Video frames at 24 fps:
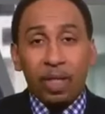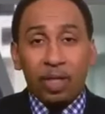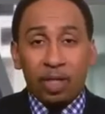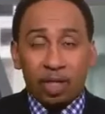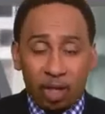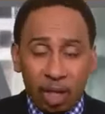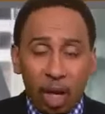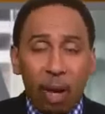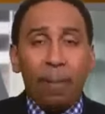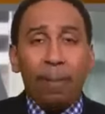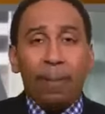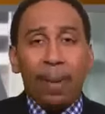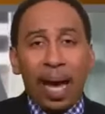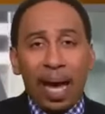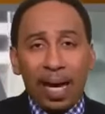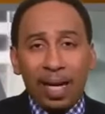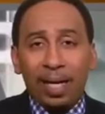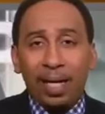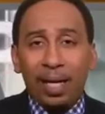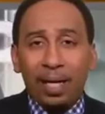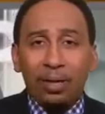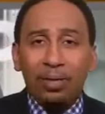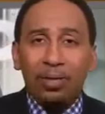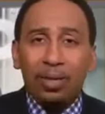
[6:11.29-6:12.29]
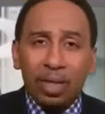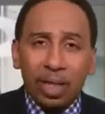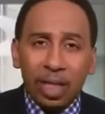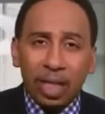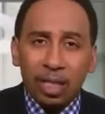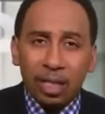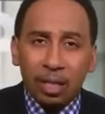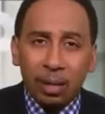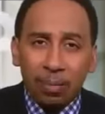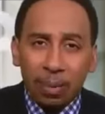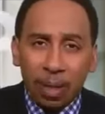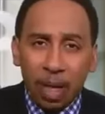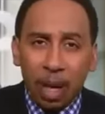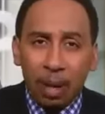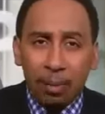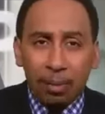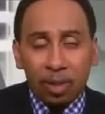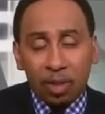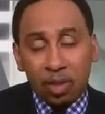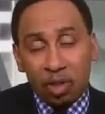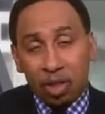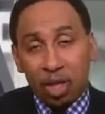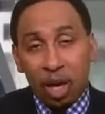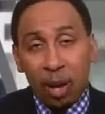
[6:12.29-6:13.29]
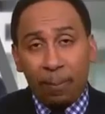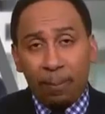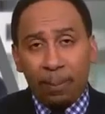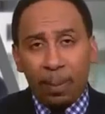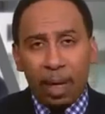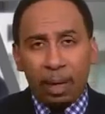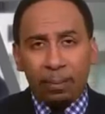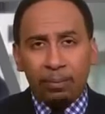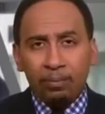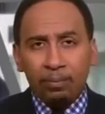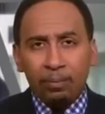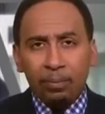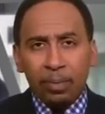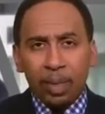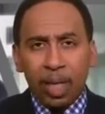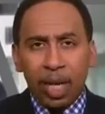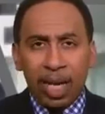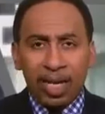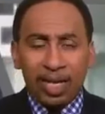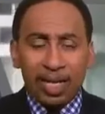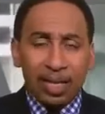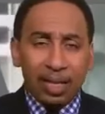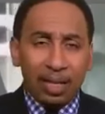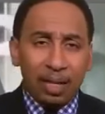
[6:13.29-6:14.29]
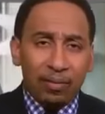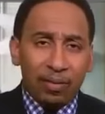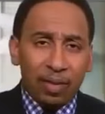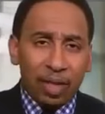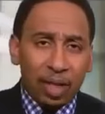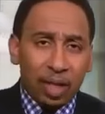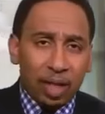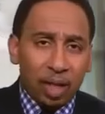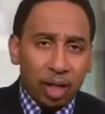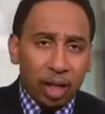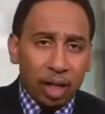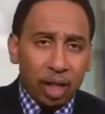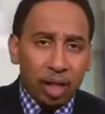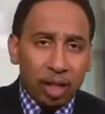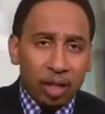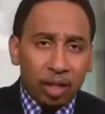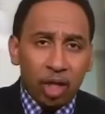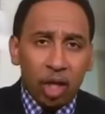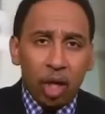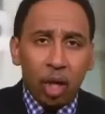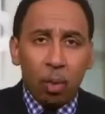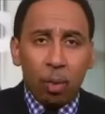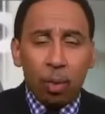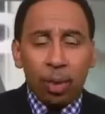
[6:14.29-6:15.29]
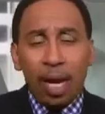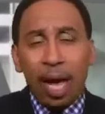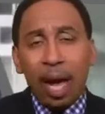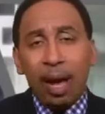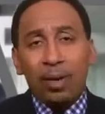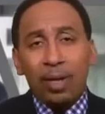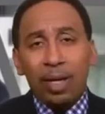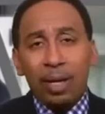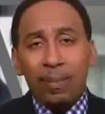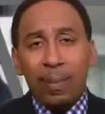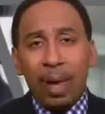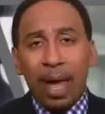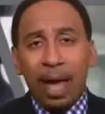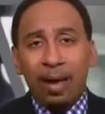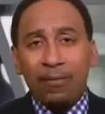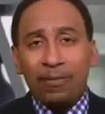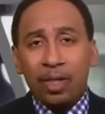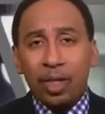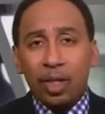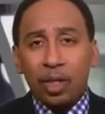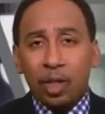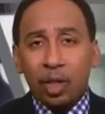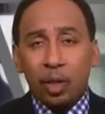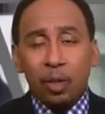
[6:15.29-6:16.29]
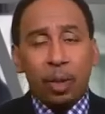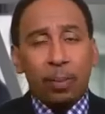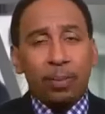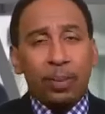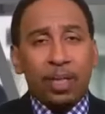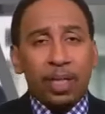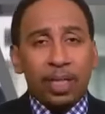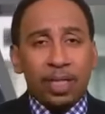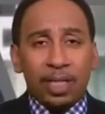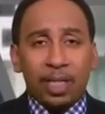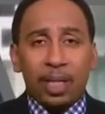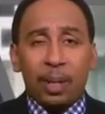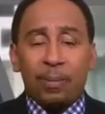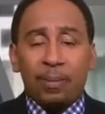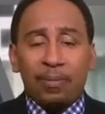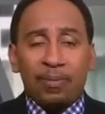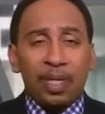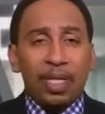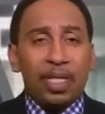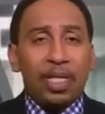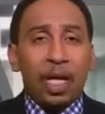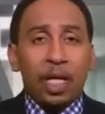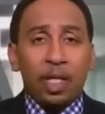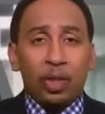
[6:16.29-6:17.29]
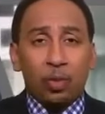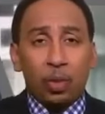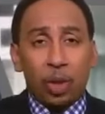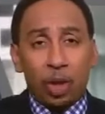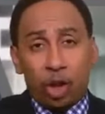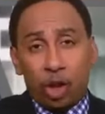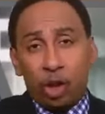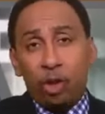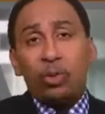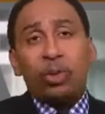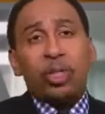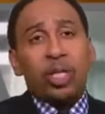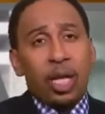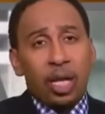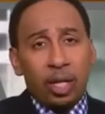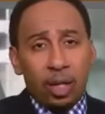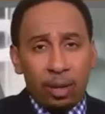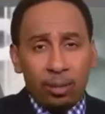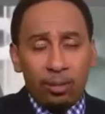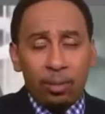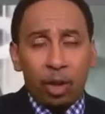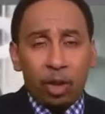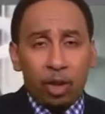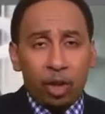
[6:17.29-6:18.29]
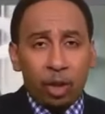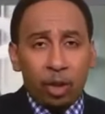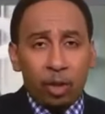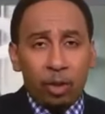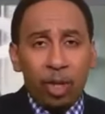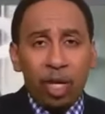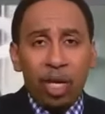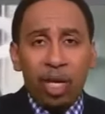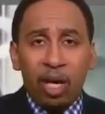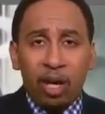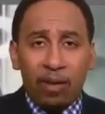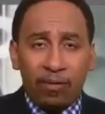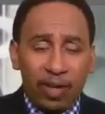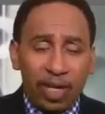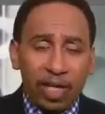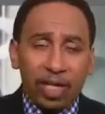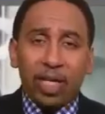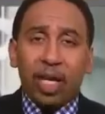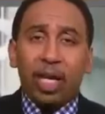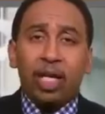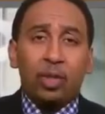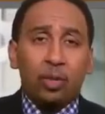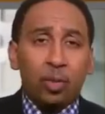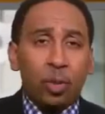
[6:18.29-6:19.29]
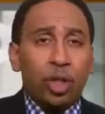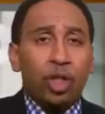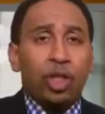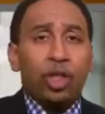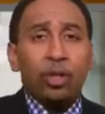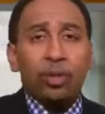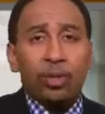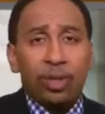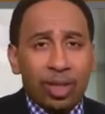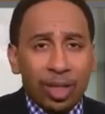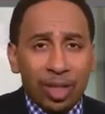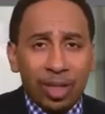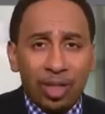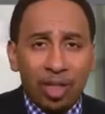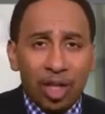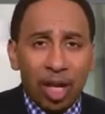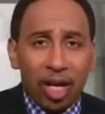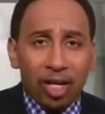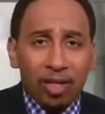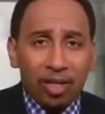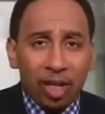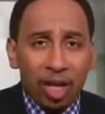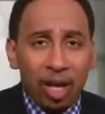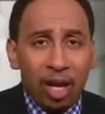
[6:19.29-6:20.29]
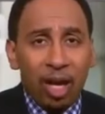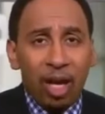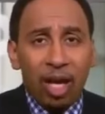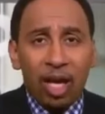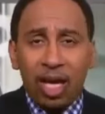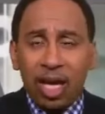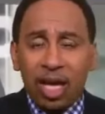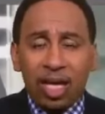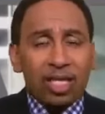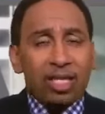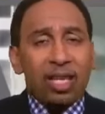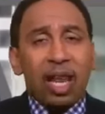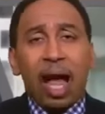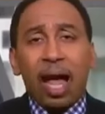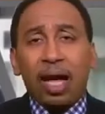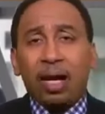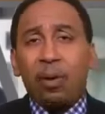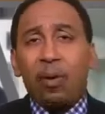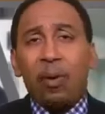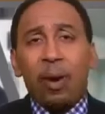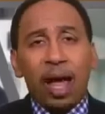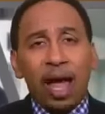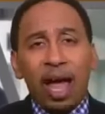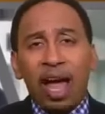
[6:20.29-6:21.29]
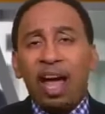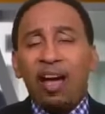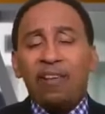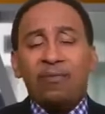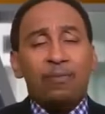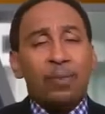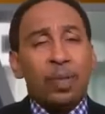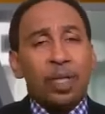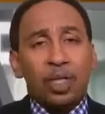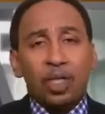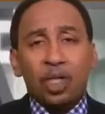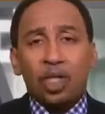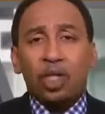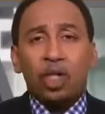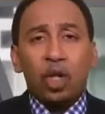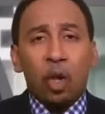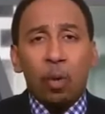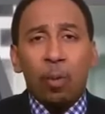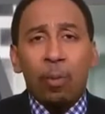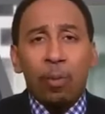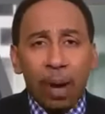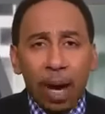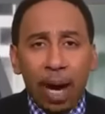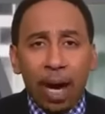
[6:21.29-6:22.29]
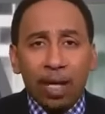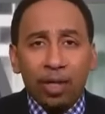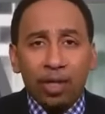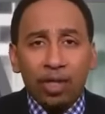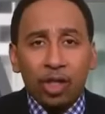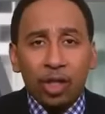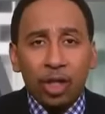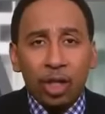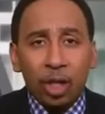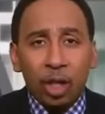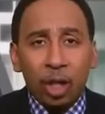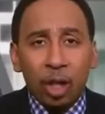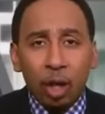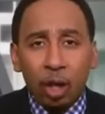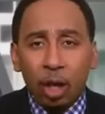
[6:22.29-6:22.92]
Somebody else needs to be able to step up and deliver the goods without him having to do it. Because, Skip, if he does what you tell him to do, if he does what you suggest, he's not going to have but so much.